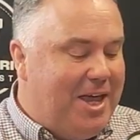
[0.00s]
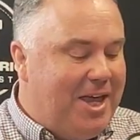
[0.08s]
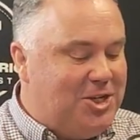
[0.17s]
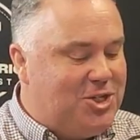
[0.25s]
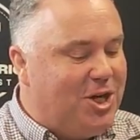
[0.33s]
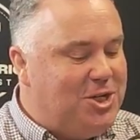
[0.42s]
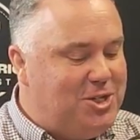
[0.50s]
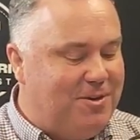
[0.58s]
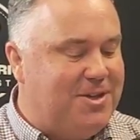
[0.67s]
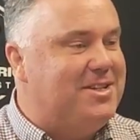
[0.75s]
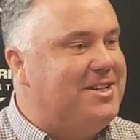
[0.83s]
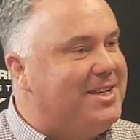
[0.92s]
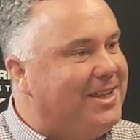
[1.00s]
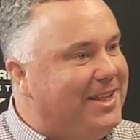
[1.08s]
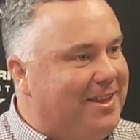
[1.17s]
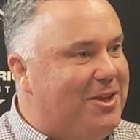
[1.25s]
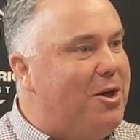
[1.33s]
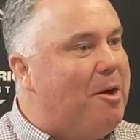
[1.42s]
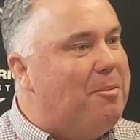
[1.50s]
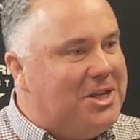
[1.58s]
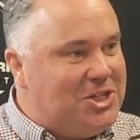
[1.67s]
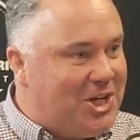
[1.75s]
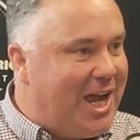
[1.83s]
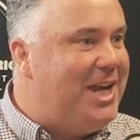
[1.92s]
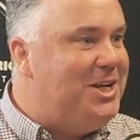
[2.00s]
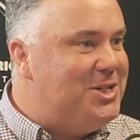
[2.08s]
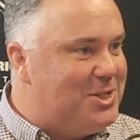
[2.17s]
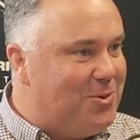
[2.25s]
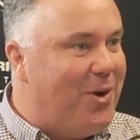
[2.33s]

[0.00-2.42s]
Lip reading: it showed your versatility that you're able to change